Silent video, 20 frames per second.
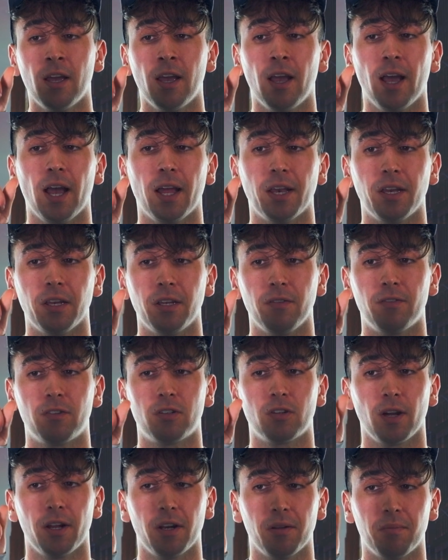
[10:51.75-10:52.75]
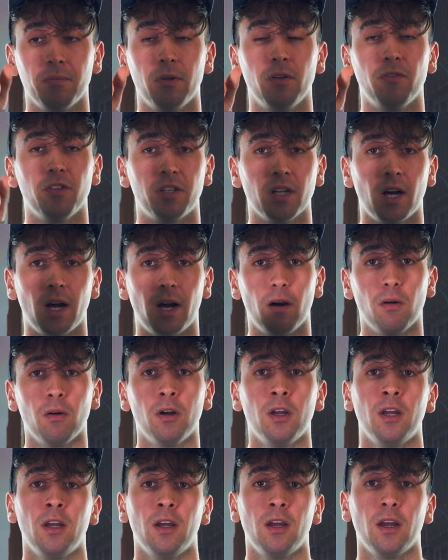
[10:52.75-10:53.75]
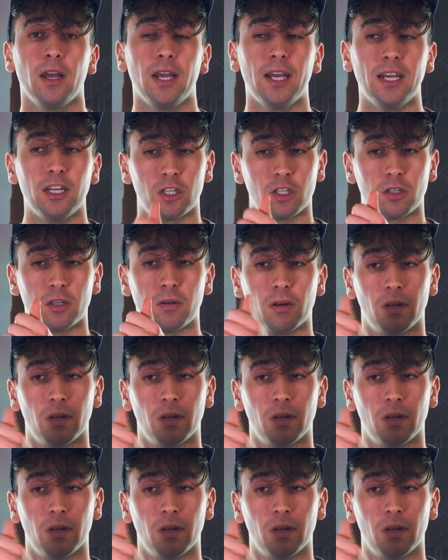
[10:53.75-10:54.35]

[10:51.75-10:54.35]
and you try to move the dial, each